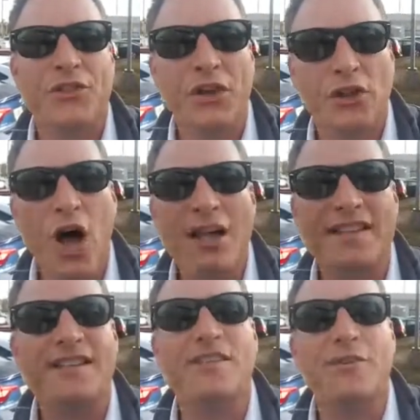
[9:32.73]
The
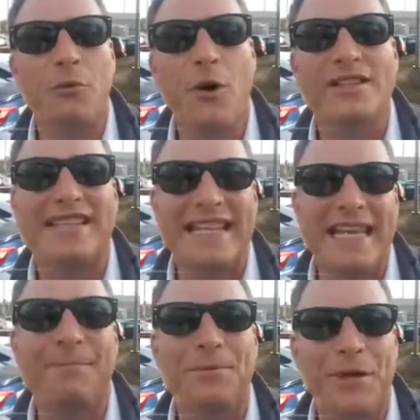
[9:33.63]
losses are the ones that
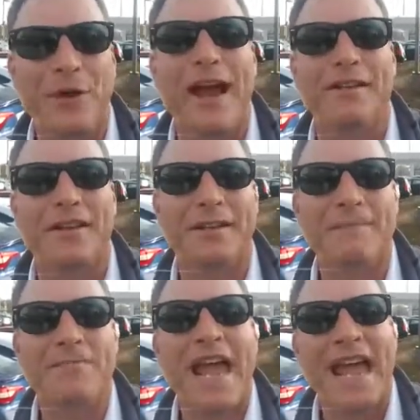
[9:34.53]
keep you grounded,
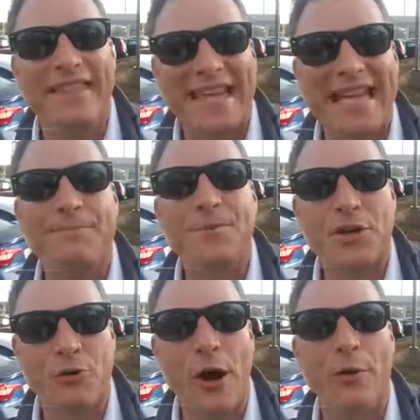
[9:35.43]
and they keep you
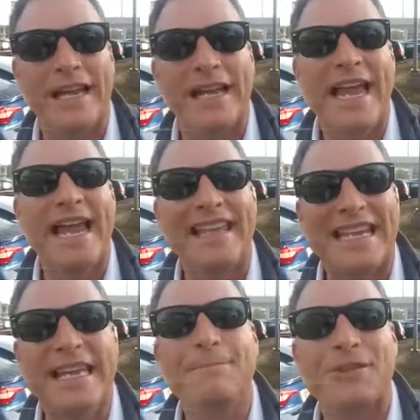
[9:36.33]
growing, and they
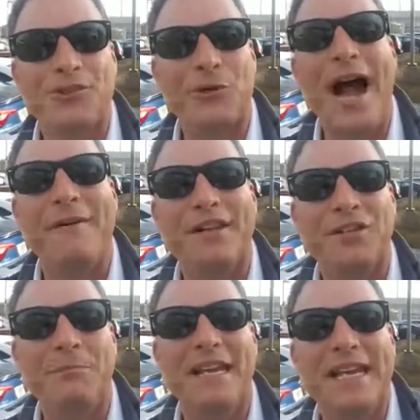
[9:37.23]
keep you striving
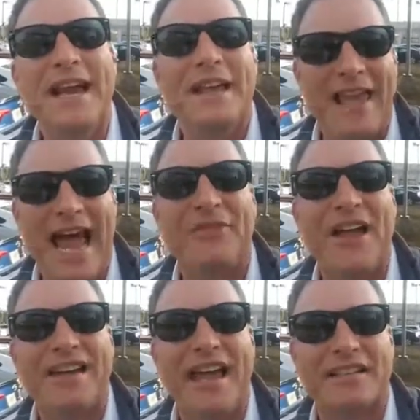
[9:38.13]
to be at
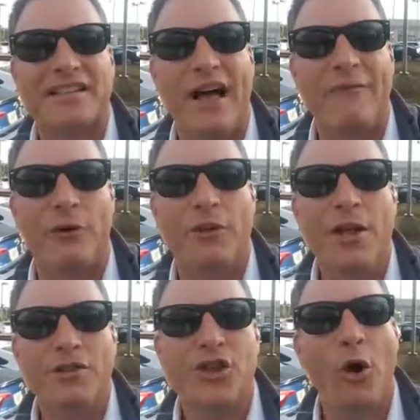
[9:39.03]
that next level.
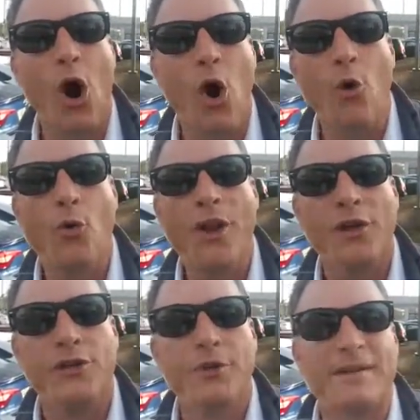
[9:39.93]
So own
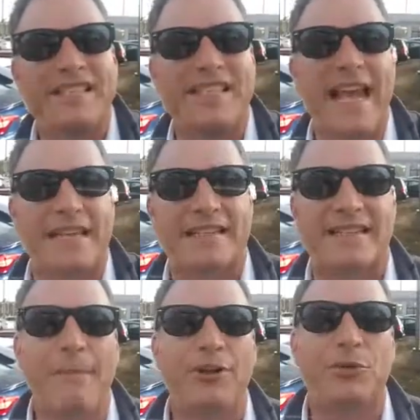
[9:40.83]
your mistakes.
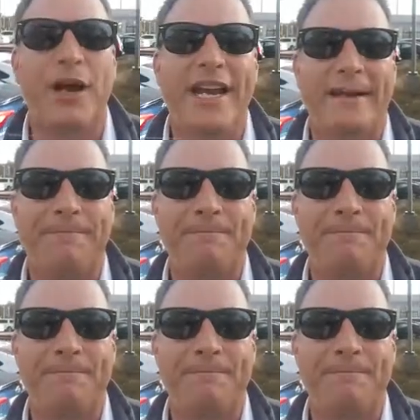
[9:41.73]
Number 3,